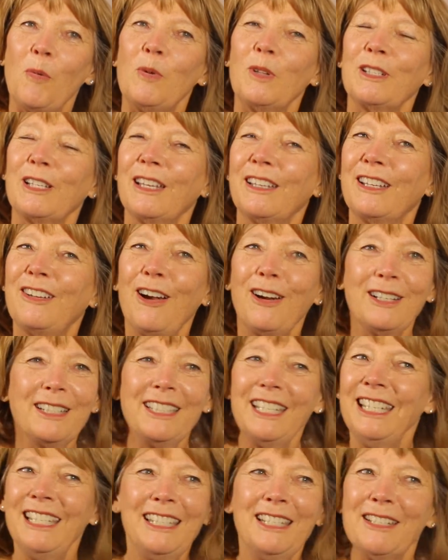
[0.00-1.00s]
Well,
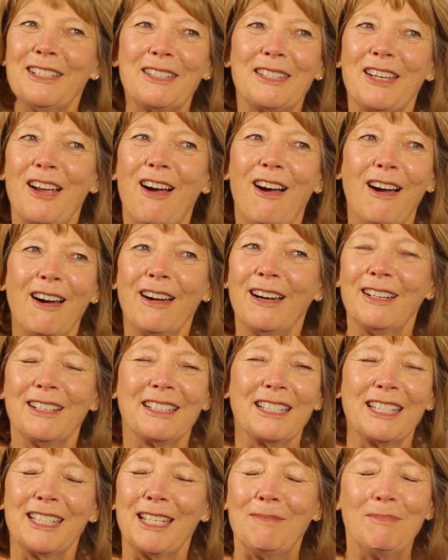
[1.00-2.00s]
gardenias
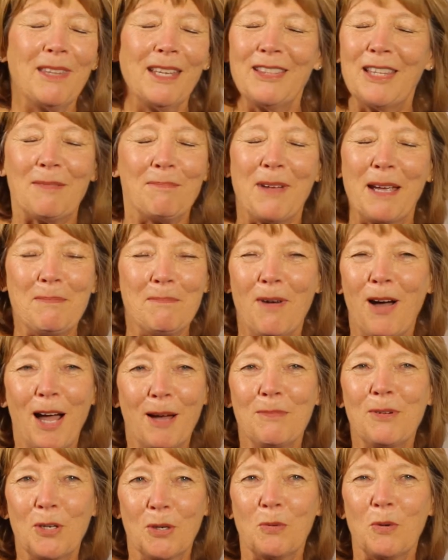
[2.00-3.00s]
aren't something that my
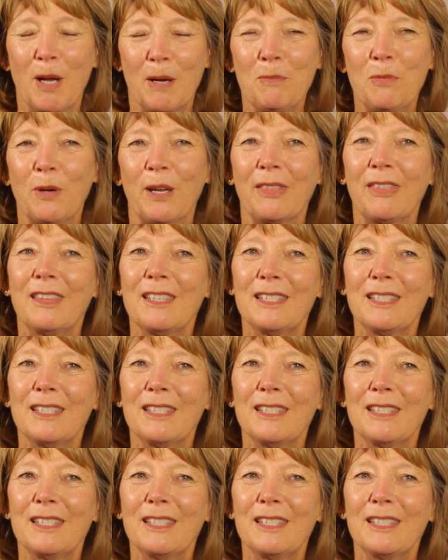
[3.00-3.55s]
mom grew up with.